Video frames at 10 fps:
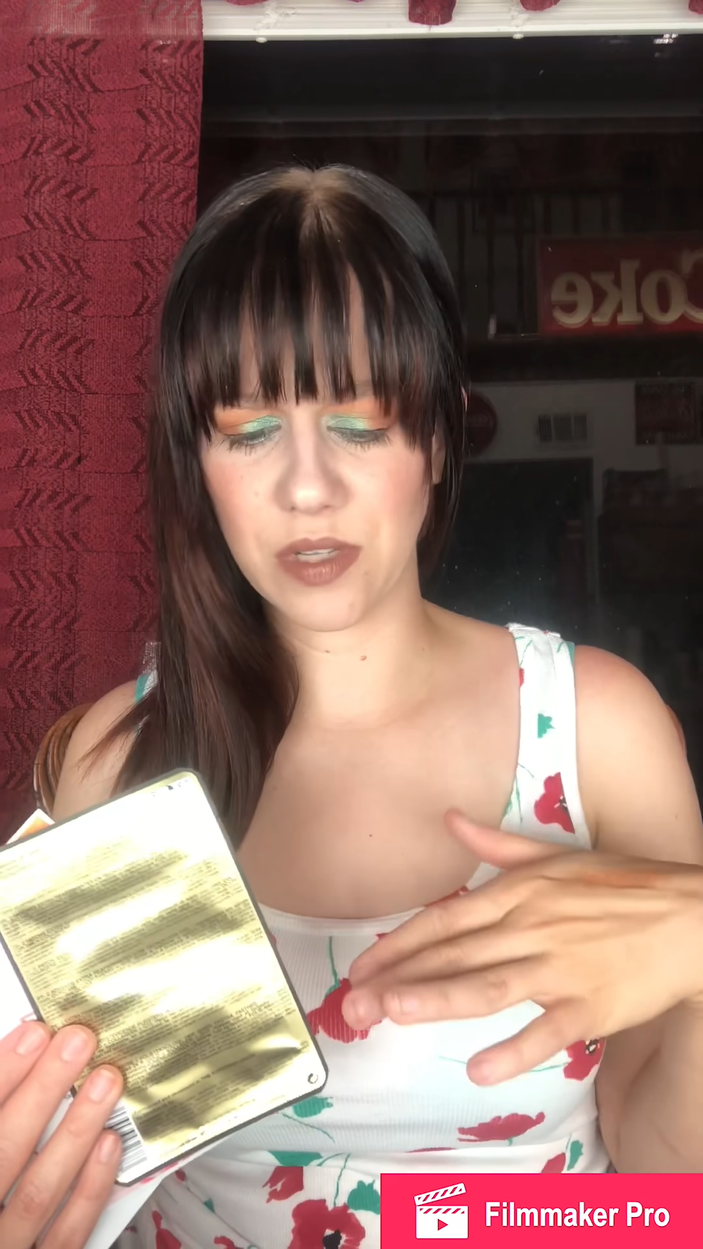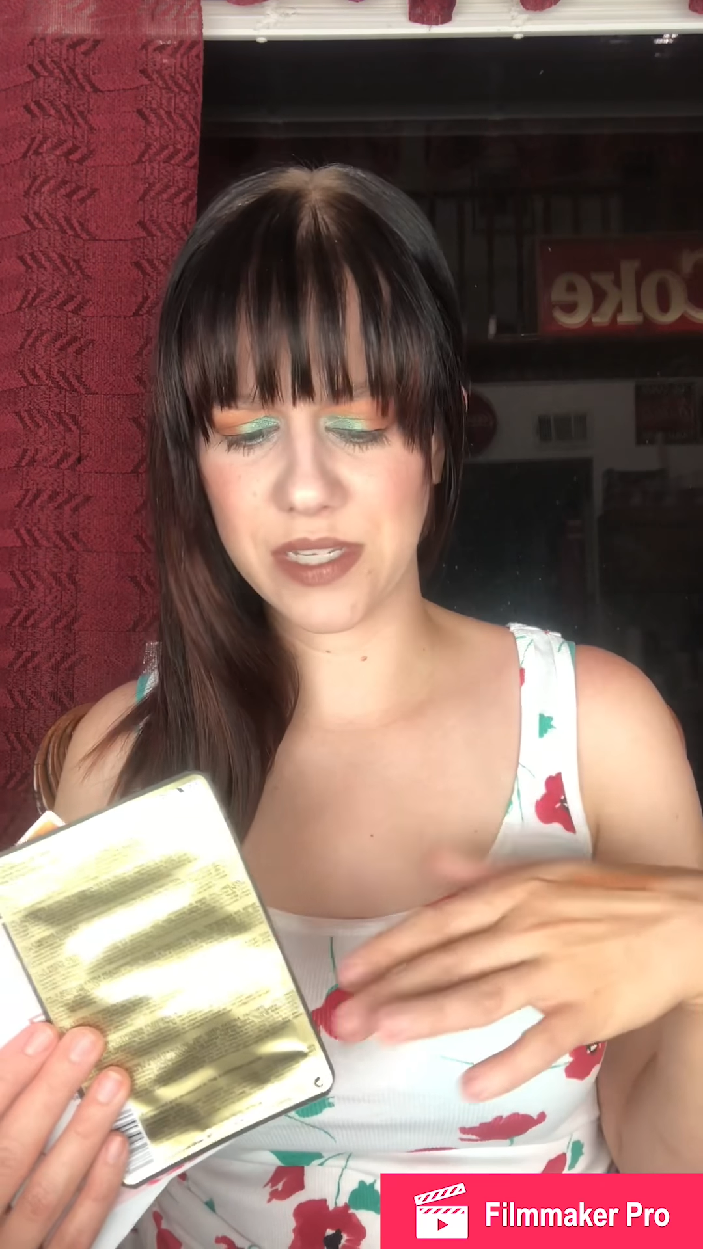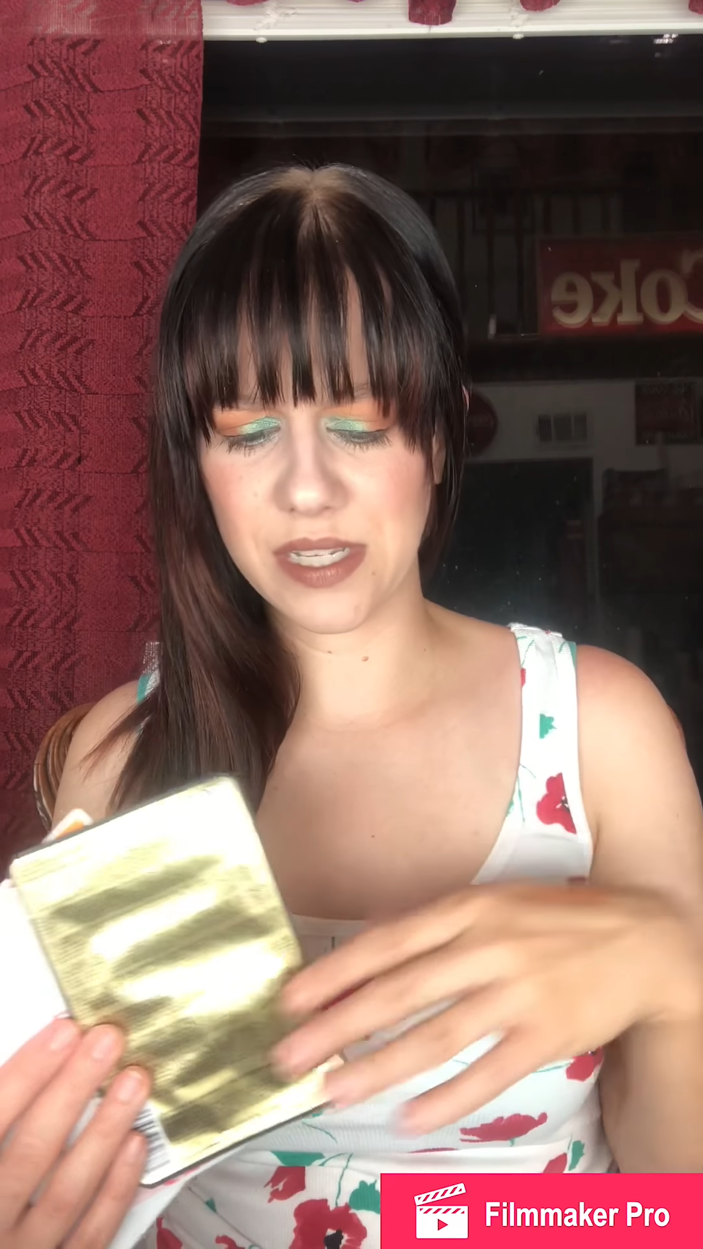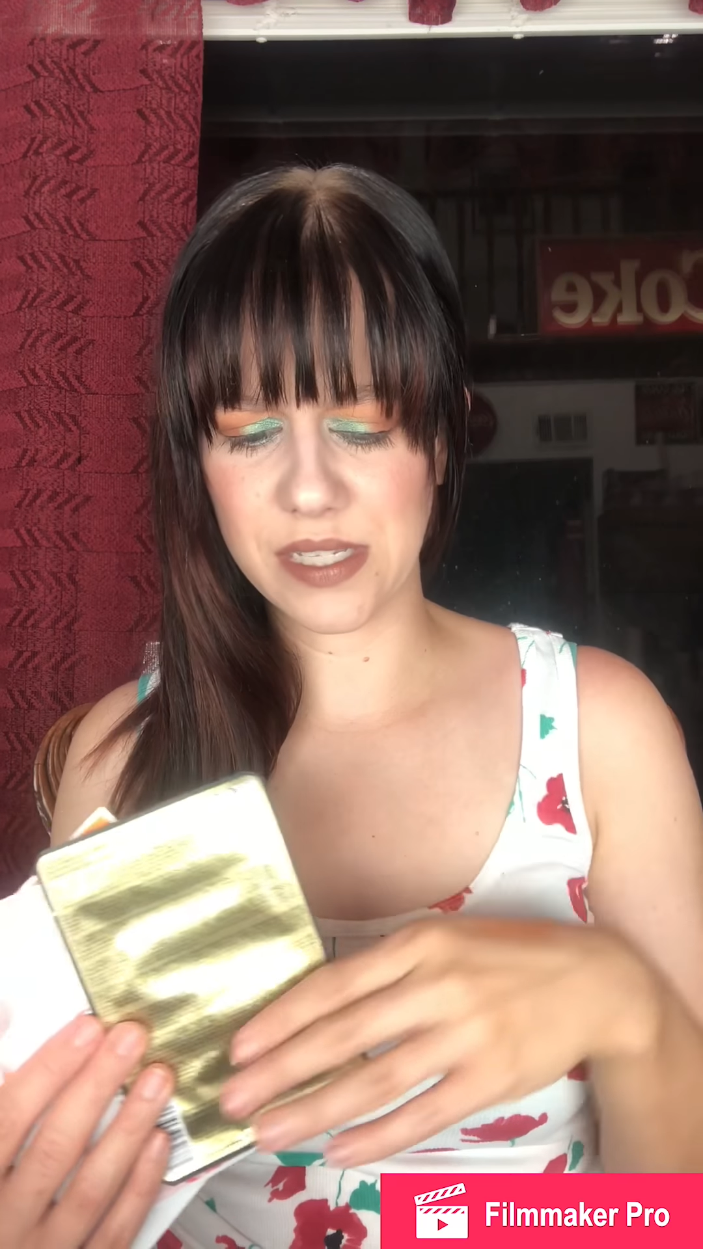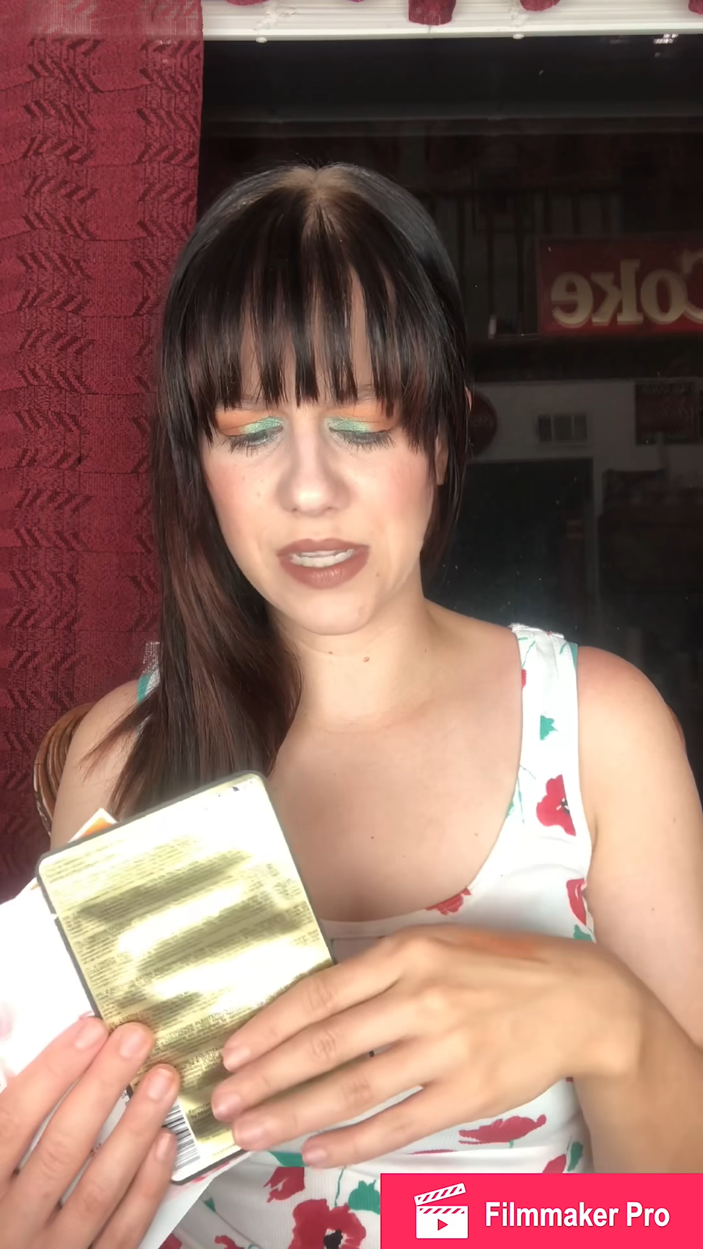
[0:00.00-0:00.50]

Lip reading: listed